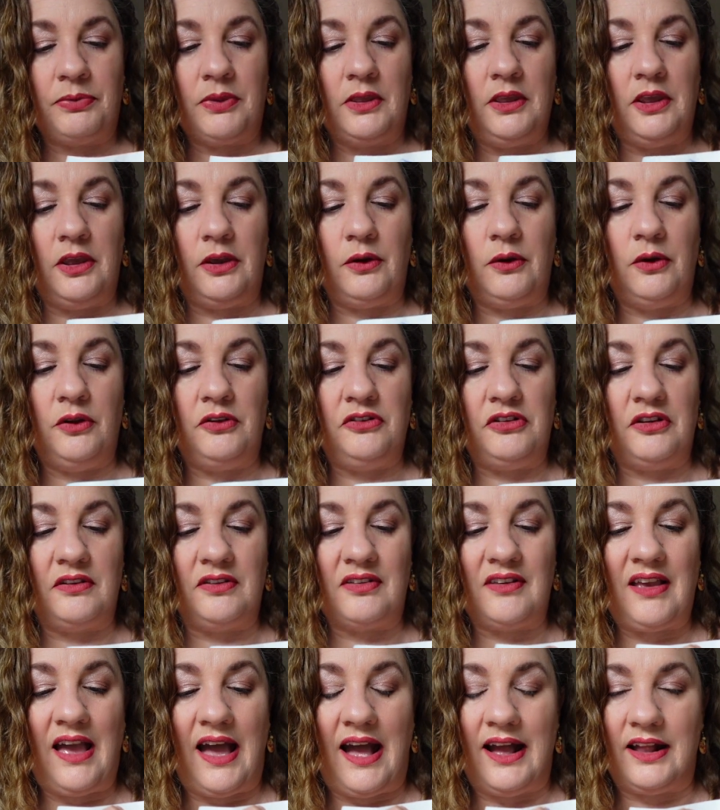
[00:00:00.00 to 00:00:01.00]
you could
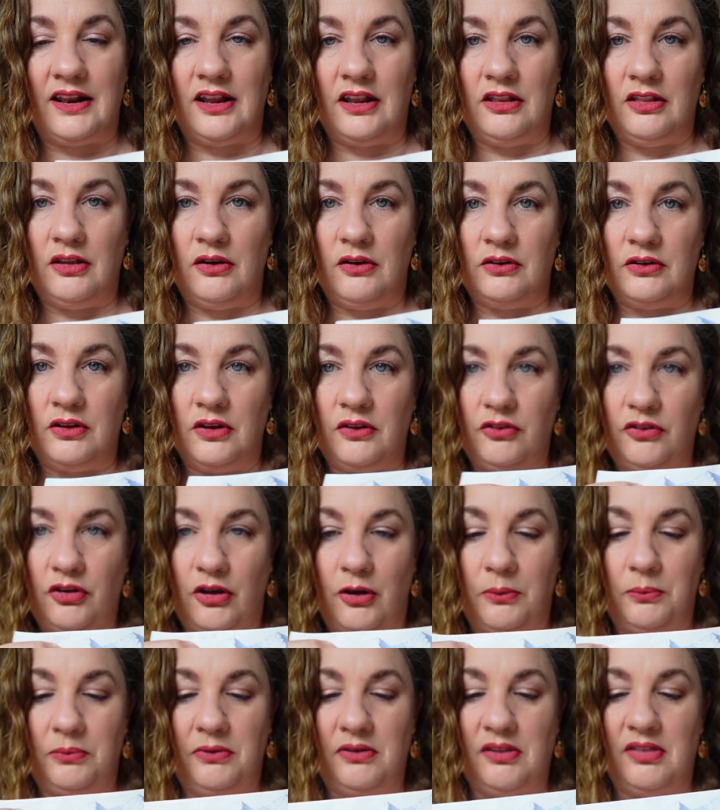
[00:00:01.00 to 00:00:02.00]
just cut along the
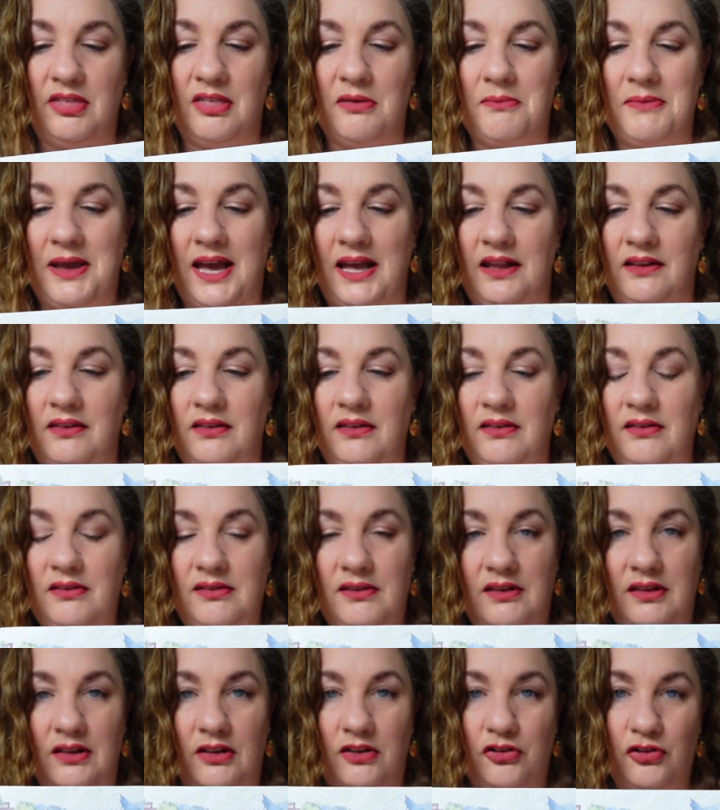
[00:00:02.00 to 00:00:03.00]
tops of the
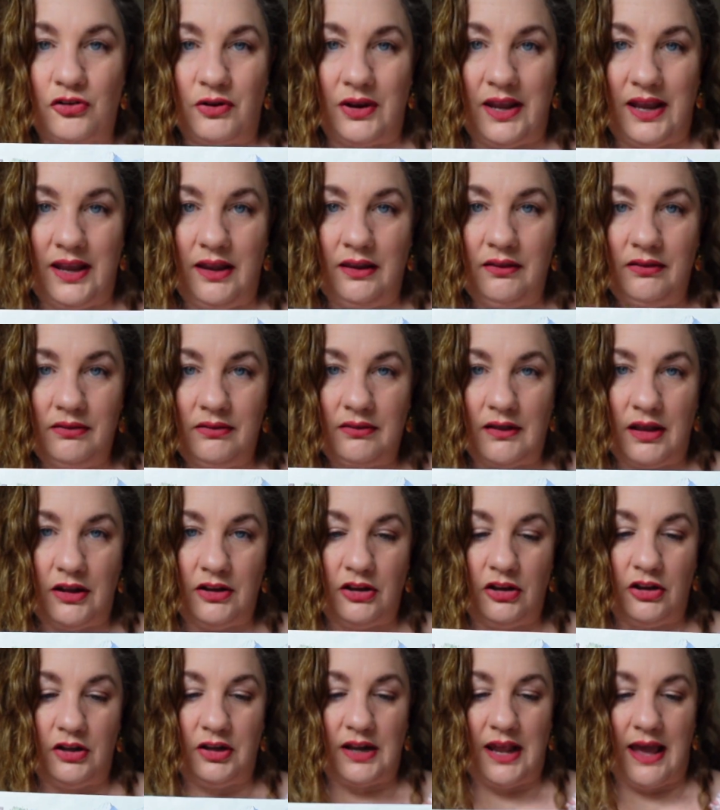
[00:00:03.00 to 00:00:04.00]
mountains and the trees
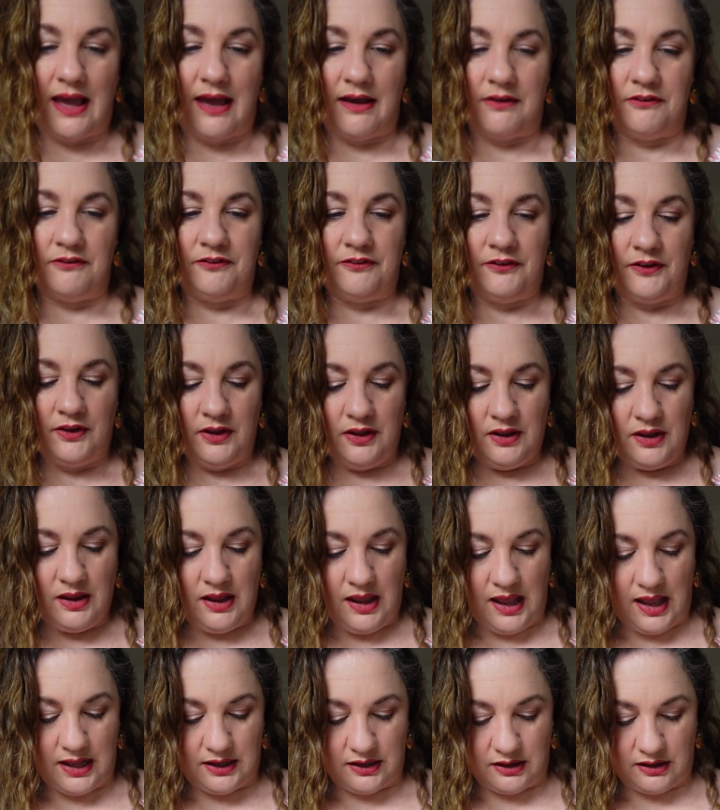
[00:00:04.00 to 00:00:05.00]
and you'd have
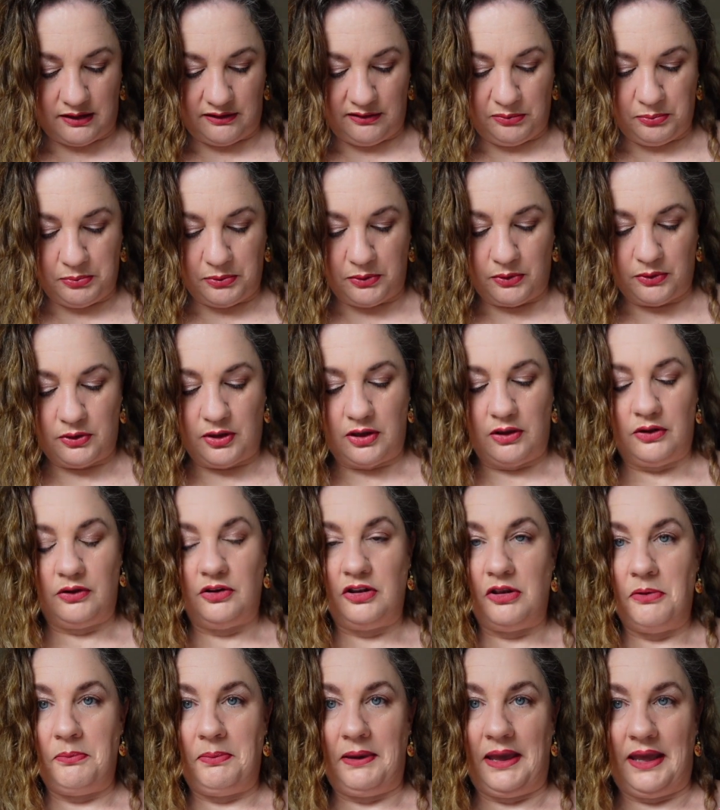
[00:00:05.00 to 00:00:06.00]
a nice border
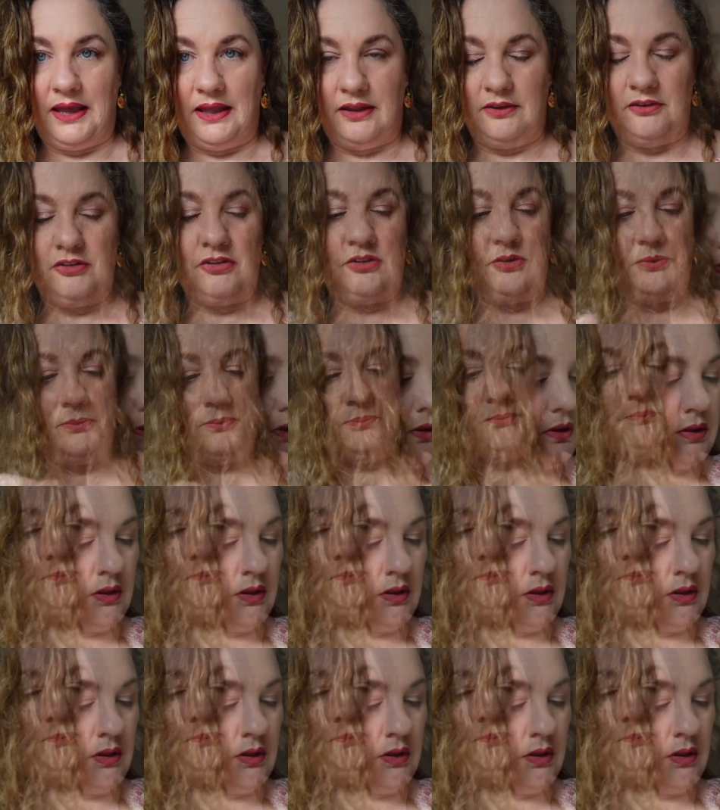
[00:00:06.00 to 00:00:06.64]
on your page.